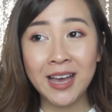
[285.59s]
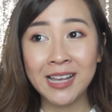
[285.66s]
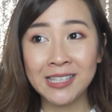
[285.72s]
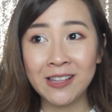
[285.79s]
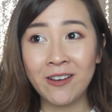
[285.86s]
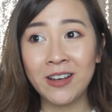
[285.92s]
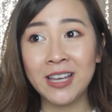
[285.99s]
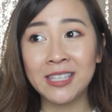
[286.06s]
as
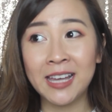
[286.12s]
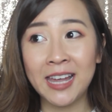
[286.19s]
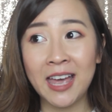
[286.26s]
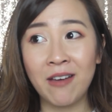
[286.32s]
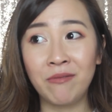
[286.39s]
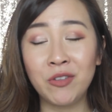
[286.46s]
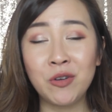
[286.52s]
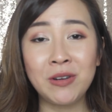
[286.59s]
long as I
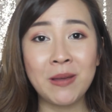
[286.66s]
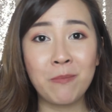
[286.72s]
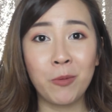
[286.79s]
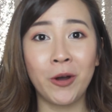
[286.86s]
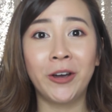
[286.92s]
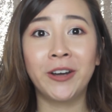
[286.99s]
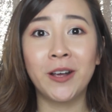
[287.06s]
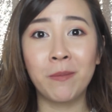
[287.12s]
have no lip
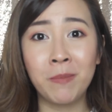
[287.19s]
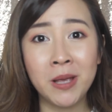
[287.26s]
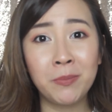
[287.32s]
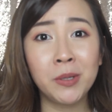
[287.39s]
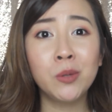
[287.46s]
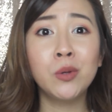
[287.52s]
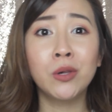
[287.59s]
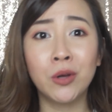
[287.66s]
product,
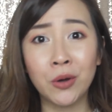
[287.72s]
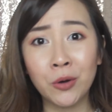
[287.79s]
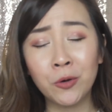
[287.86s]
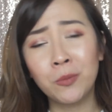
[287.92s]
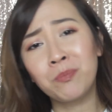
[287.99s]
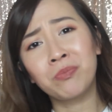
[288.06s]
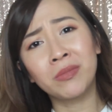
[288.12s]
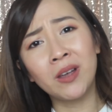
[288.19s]
people will go,